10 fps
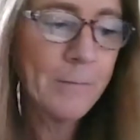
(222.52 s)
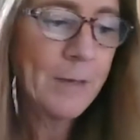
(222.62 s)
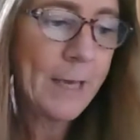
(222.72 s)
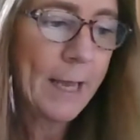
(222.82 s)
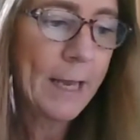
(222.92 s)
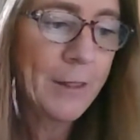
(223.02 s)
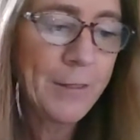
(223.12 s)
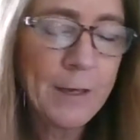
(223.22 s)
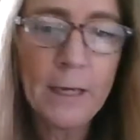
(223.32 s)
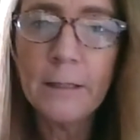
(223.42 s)
Yeah, and I
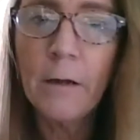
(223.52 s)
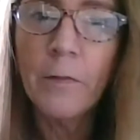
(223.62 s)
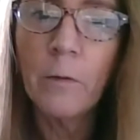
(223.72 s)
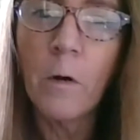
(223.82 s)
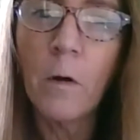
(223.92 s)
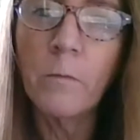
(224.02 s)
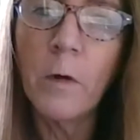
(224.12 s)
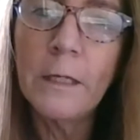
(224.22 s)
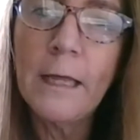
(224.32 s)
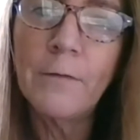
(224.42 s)
think on
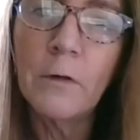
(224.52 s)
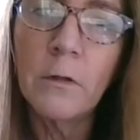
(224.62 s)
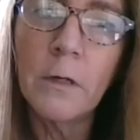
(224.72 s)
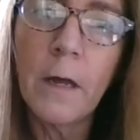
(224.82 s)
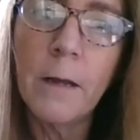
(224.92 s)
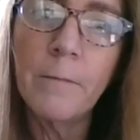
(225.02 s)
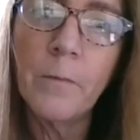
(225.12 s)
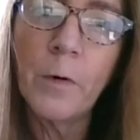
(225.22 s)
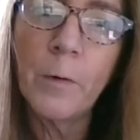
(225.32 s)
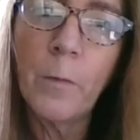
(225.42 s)
one level,
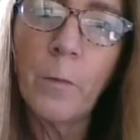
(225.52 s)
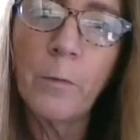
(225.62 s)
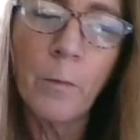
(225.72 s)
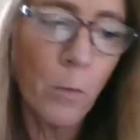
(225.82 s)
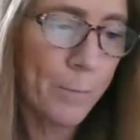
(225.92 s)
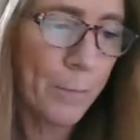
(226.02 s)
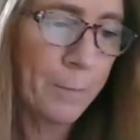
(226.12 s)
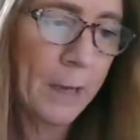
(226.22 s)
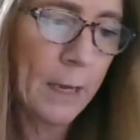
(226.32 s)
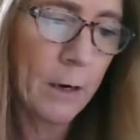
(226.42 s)
we were more
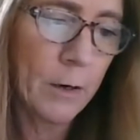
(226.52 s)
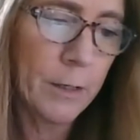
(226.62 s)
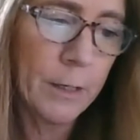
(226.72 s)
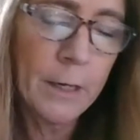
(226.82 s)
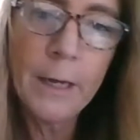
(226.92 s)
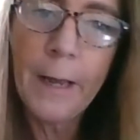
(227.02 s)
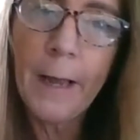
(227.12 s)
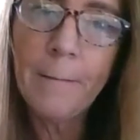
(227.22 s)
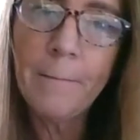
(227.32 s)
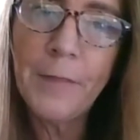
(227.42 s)
prepared
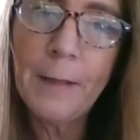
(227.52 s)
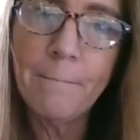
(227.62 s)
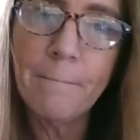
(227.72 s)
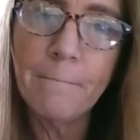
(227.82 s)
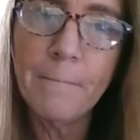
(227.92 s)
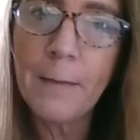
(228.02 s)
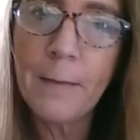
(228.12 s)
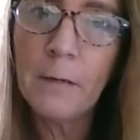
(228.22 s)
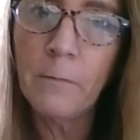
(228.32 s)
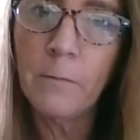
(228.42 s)
than
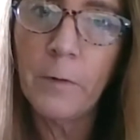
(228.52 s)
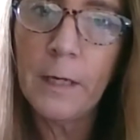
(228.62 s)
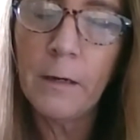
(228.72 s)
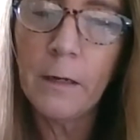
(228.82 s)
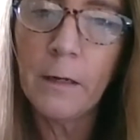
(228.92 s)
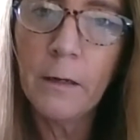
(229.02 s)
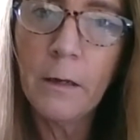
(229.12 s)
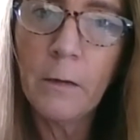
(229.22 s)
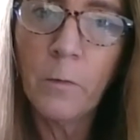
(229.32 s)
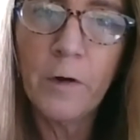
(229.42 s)
maybe we
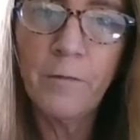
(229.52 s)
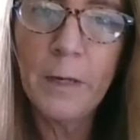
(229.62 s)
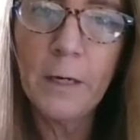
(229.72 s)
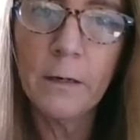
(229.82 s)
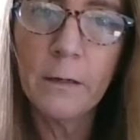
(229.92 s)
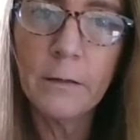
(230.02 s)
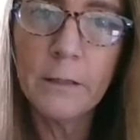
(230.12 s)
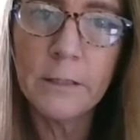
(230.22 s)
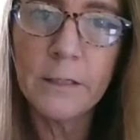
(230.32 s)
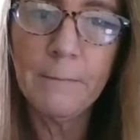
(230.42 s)
would have been
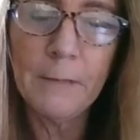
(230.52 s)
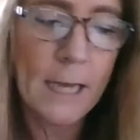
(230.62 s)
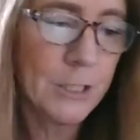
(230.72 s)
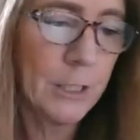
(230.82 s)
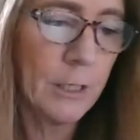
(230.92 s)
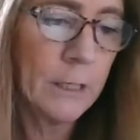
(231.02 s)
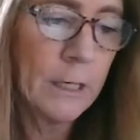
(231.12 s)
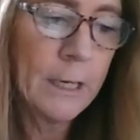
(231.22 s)
this time last year.